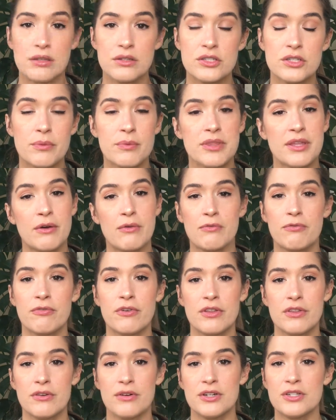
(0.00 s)
So without
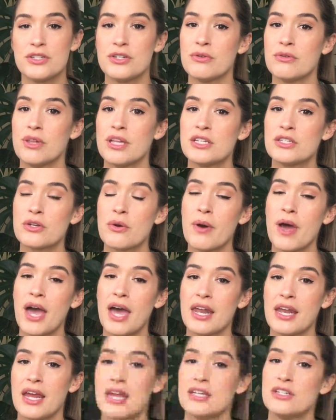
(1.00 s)
further ado, let's go
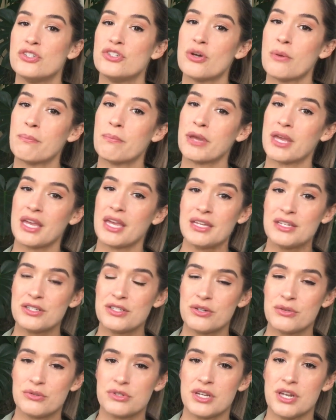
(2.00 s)
ahead and jump
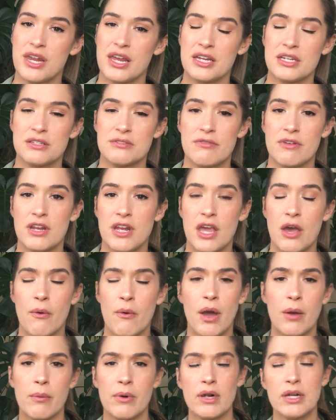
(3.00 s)
into today's
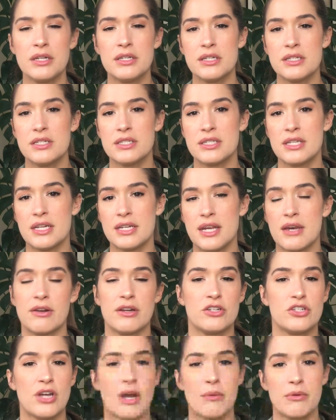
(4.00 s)
video. I wanted to sit
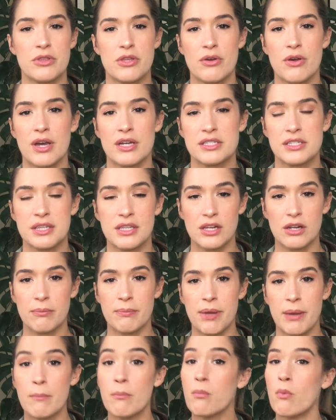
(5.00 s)
down and chat with you guys a little
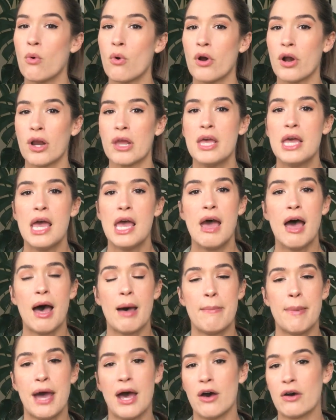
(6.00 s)
bit more
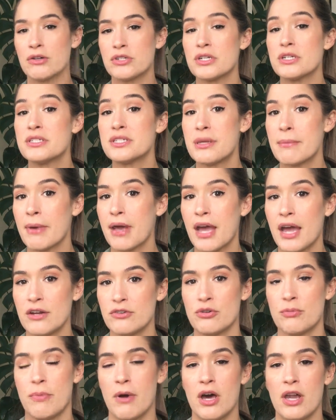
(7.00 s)
about
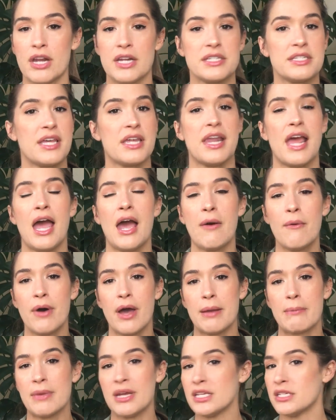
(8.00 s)
semi-hydroponics and how
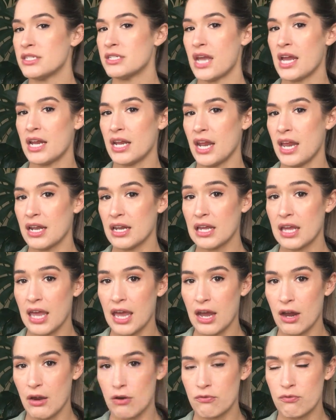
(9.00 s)
I maintain and
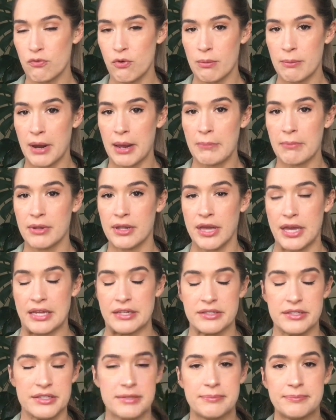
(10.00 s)
care for my
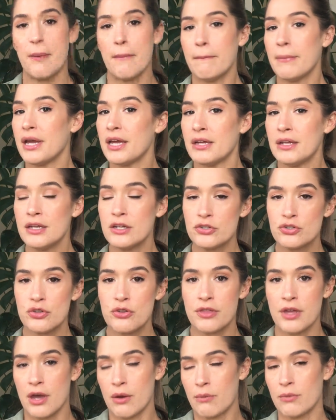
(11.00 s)
plants. My
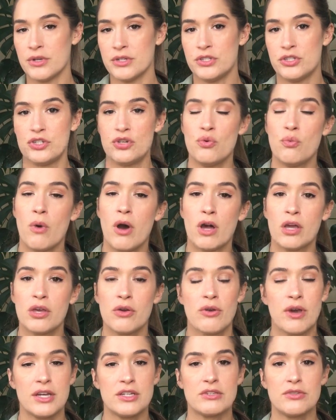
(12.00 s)
initial thought was to walk
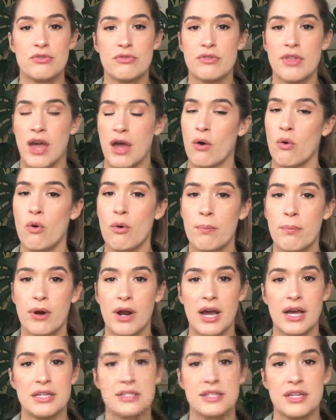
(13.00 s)
you guys through that whole
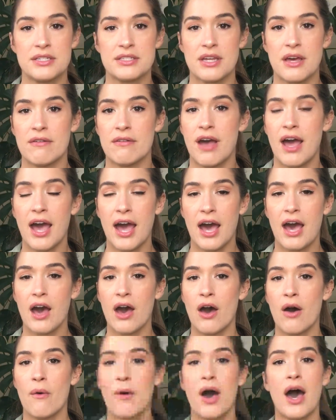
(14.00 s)
process of
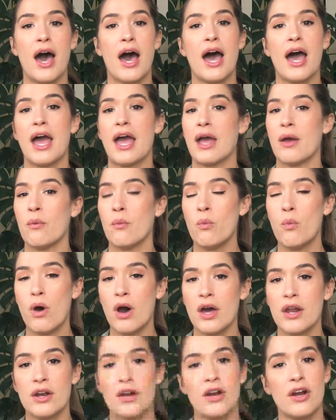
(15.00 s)
how I
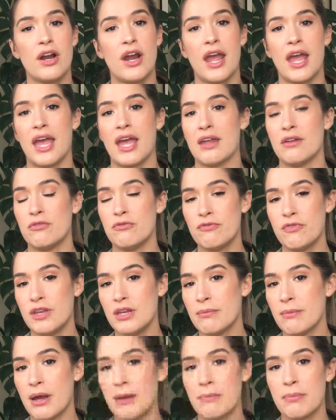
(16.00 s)
water and
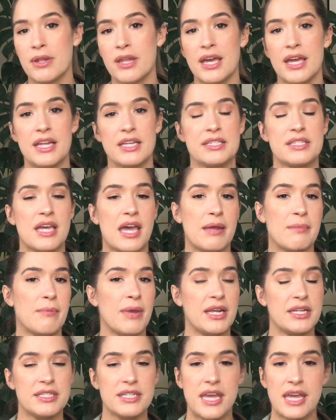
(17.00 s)
feed my plants and
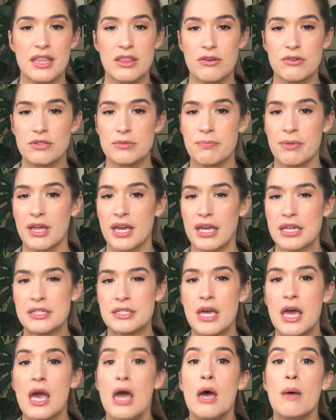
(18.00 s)
maintain those
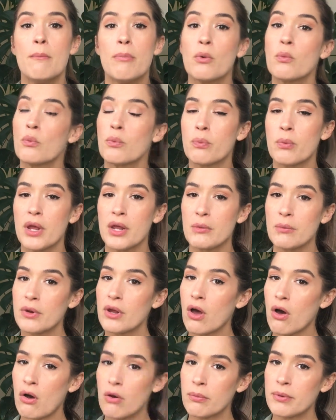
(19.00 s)
plants, but
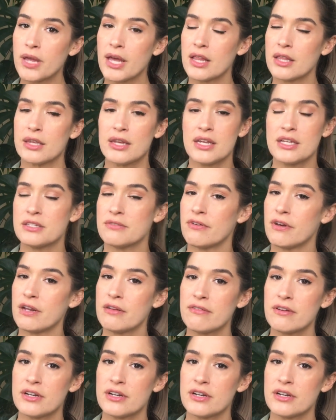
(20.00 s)
in all reality, it's very,